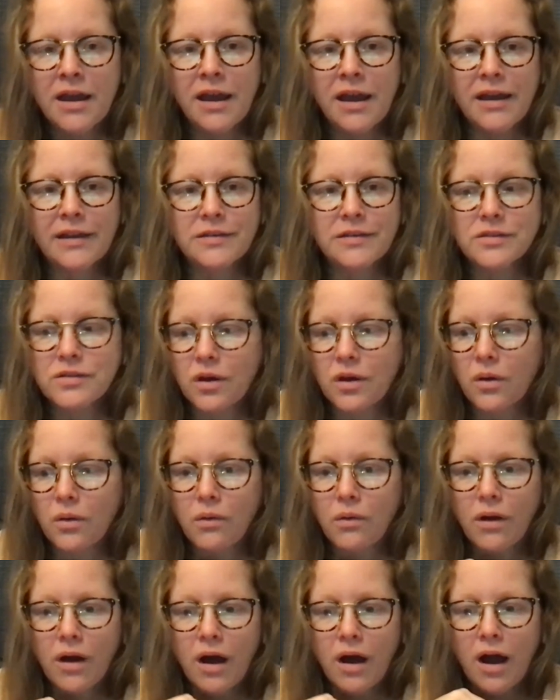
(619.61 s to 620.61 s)
And so
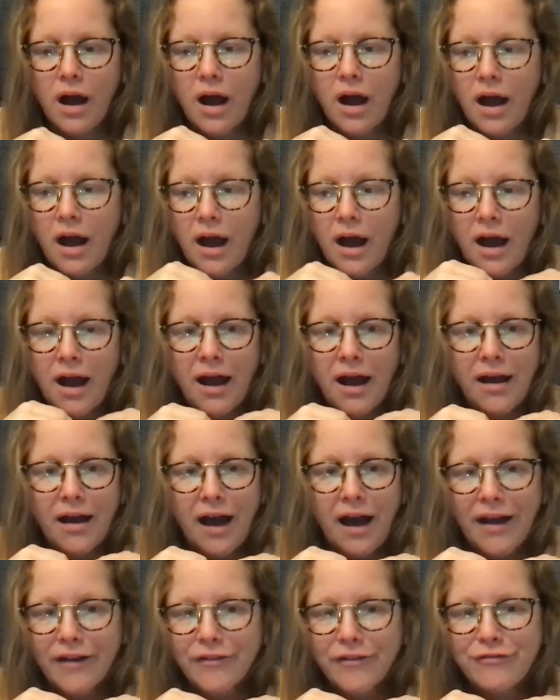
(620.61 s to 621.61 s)

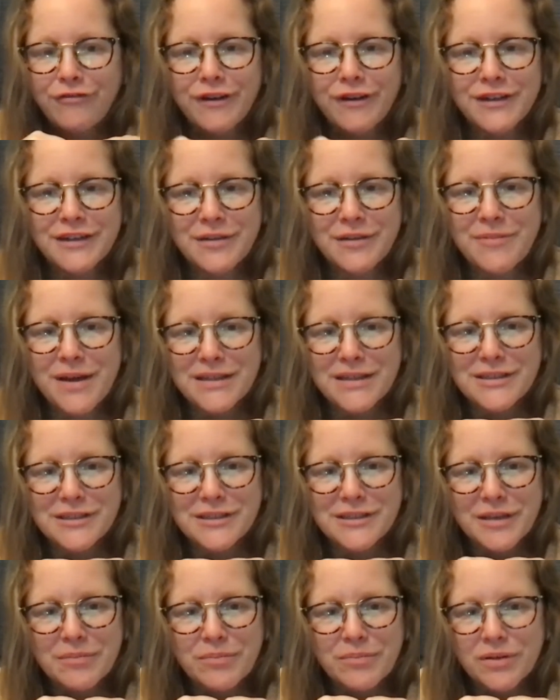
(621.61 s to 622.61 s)
I
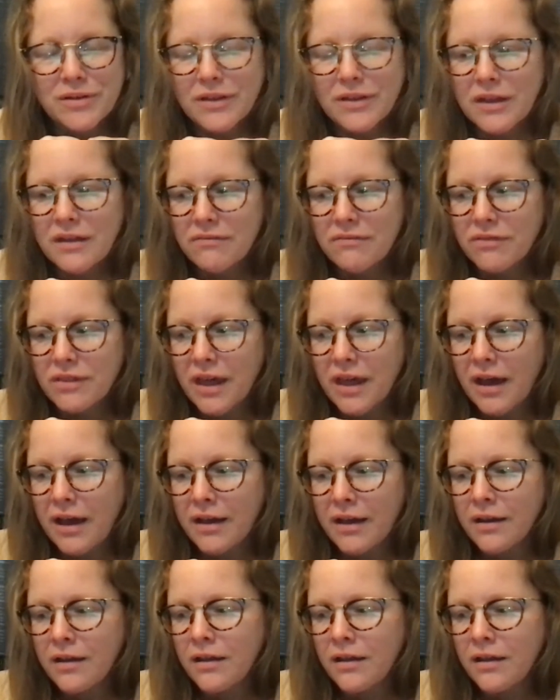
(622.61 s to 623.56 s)
fundamentally believe that